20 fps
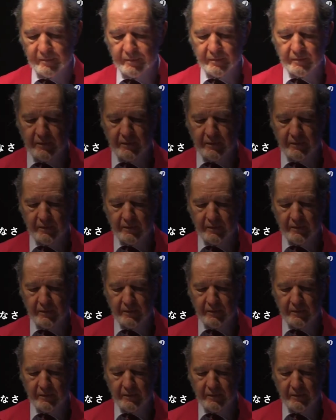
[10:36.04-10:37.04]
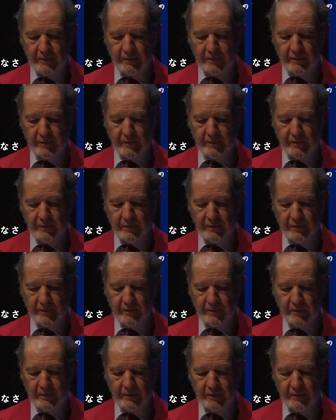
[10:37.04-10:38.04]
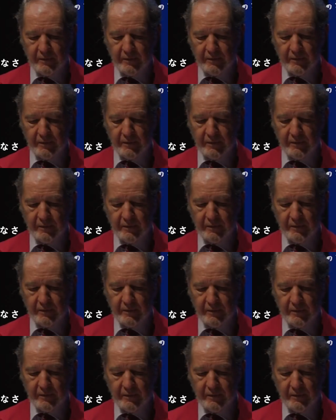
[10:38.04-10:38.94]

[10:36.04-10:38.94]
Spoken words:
(silence)